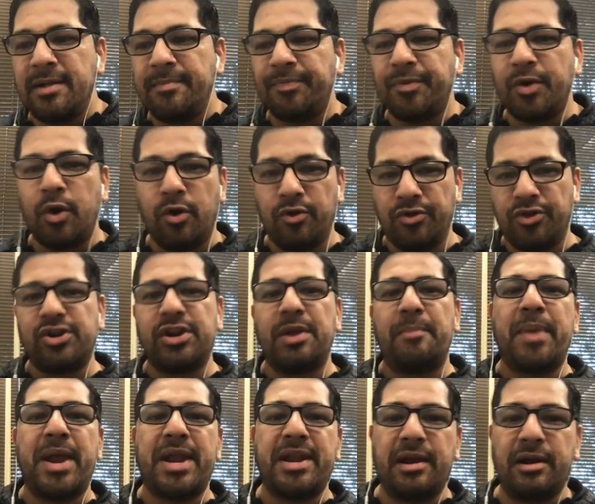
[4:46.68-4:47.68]
other
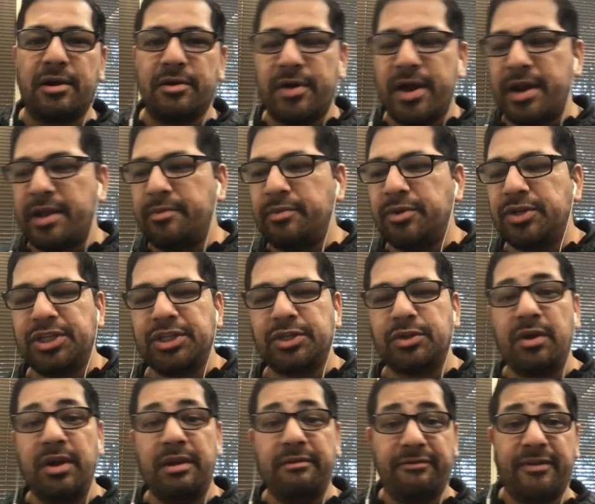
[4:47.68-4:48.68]
dependent credit, which is
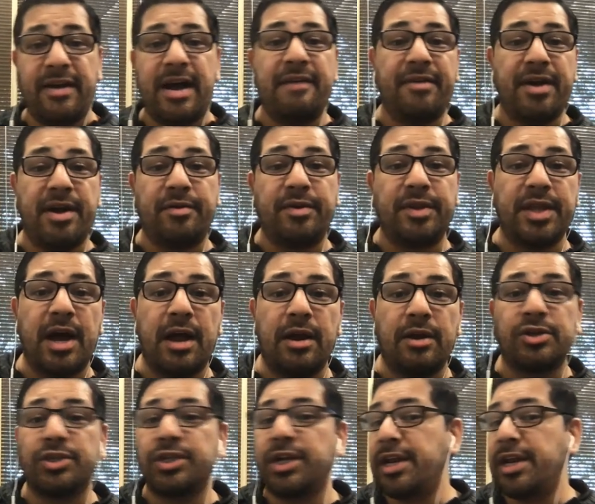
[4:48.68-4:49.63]
only $500,